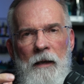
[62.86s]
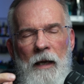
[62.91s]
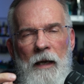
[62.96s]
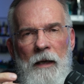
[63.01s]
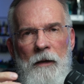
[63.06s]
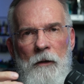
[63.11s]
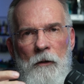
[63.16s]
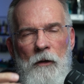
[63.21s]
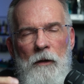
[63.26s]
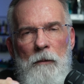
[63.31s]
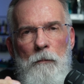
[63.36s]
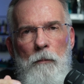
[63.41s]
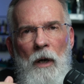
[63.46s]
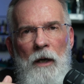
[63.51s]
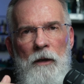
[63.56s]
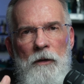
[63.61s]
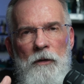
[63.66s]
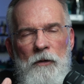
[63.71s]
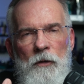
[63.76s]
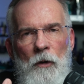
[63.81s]
a good
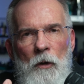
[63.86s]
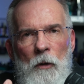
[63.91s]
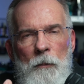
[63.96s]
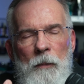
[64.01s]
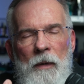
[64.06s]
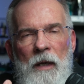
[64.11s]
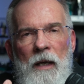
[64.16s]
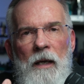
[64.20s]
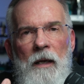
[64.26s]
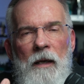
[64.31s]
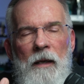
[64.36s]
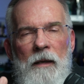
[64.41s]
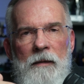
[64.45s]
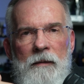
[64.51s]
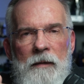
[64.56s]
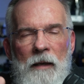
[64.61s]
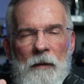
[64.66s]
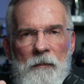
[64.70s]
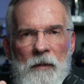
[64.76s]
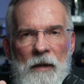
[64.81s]
bar soap is
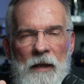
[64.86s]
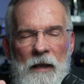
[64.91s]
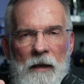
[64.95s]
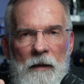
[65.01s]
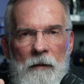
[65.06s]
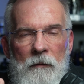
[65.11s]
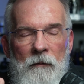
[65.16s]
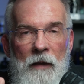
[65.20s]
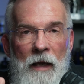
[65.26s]
something